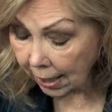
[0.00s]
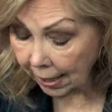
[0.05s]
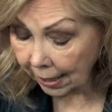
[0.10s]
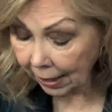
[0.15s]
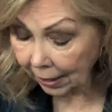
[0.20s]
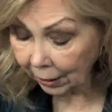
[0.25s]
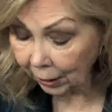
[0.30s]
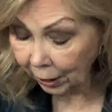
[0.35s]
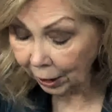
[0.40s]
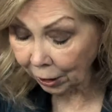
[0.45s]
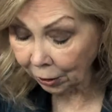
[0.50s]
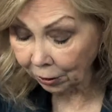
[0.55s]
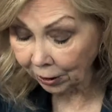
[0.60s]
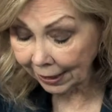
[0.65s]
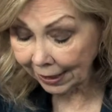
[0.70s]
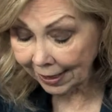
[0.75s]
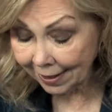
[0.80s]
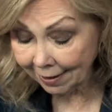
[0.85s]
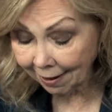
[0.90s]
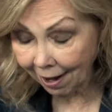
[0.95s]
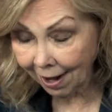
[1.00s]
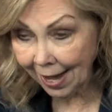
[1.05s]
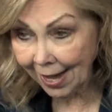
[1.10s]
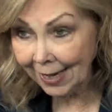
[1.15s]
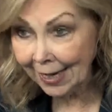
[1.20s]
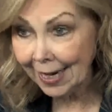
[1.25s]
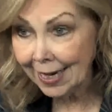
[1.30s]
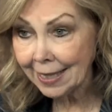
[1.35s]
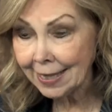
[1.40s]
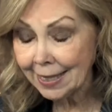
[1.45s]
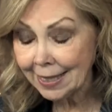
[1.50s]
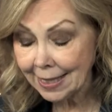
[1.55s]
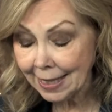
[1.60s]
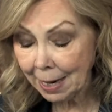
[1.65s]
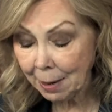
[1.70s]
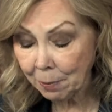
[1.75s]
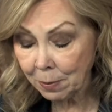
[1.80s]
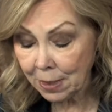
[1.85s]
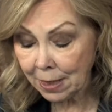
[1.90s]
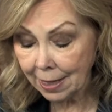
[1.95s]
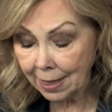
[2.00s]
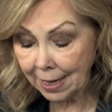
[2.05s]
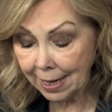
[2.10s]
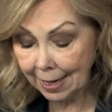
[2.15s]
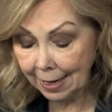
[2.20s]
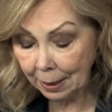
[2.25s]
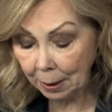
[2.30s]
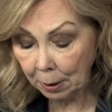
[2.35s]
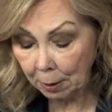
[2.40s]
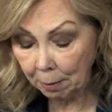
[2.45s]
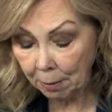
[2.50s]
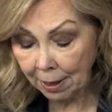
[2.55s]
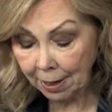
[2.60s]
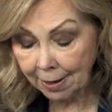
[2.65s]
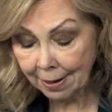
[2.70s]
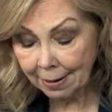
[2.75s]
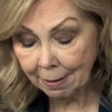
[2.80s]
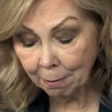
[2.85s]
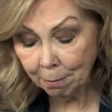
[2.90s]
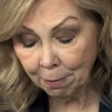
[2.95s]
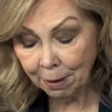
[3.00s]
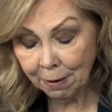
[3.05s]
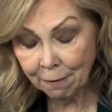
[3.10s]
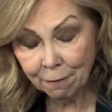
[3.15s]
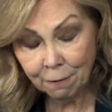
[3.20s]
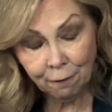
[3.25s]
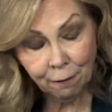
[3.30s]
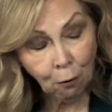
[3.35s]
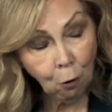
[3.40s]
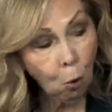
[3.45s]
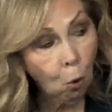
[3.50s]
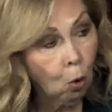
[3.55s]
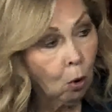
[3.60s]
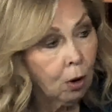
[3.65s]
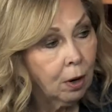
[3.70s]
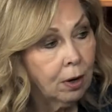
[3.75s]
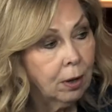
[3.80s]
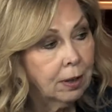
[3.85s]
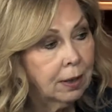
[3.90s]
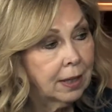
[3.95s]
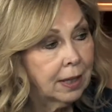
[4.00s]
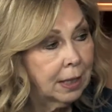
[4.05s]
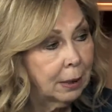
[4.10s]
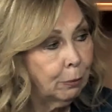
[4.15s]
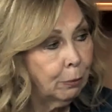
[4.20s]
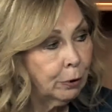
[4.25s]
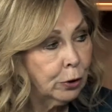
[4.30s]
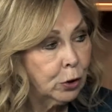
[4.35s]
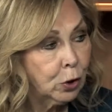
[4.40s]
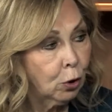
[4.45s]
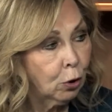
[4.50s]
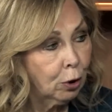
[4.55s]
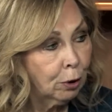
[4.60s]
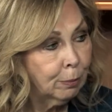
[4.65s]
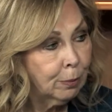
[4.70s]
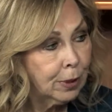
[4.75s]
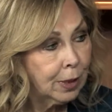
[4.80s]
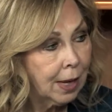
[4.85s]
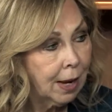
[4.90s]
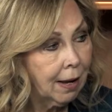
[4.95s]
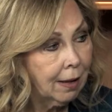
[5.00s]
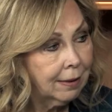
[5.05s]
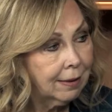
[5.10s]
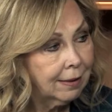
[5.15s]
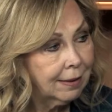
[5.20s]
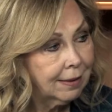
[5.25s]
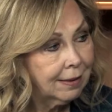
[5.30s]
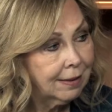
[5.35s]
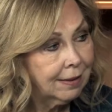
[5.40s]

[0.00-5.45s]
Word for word: Clearly, God accepted him before he was circumcised. Yes.